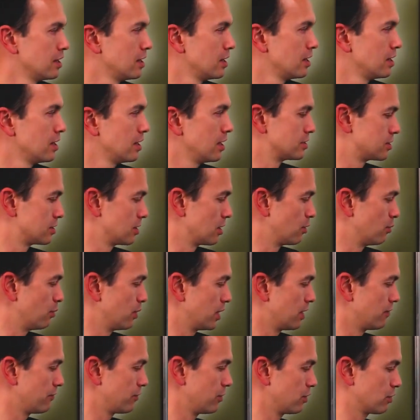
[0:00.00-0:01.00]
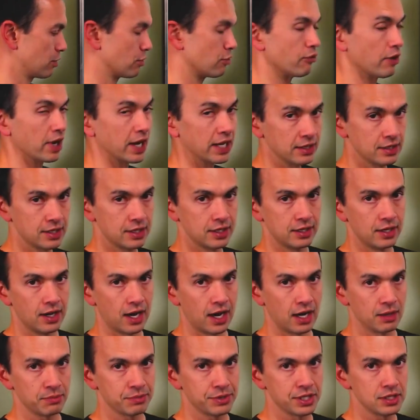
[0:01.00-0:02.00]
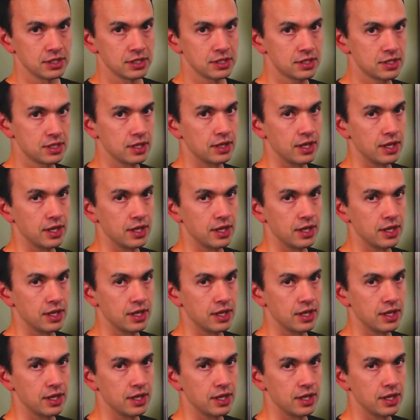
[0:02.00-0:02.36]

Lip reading: And so whenever you're granted options,